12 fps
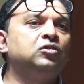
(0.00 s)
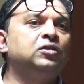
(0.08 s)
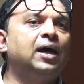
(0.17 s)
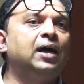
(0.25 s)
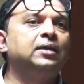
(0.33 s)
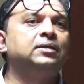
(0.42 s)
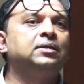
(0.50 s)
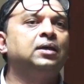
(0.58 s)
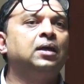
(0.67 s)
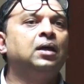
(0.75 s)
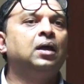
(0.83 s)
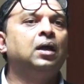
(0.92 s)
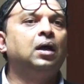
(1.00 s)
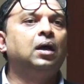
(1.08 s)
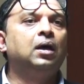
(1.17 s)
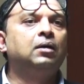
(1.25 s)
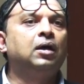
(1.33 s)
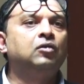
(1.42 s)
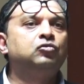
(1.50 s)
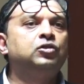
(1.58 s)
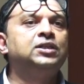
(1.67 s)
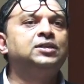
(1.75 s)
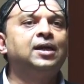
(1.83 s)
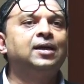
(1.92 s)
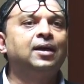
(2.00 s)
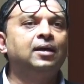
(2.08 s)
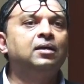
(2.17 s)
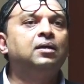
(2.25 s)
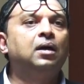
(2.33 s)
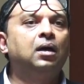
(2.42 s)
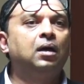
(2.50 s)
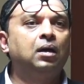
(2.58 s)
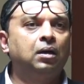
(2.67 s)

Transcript: that countries like India,